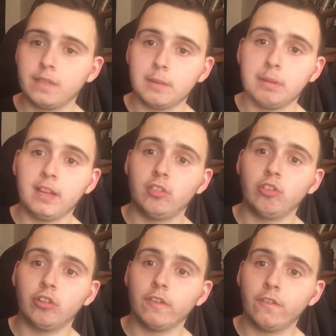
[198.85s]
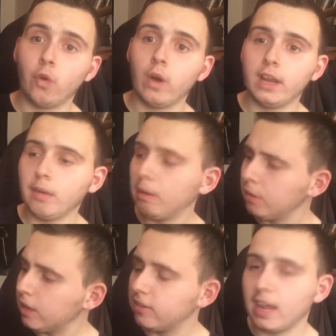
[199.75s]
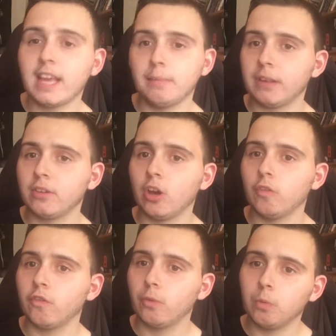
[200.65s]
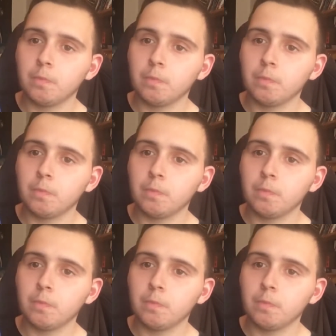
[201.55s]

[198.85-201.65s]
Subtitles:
the PlayStation 4, and I'm going to say to myself,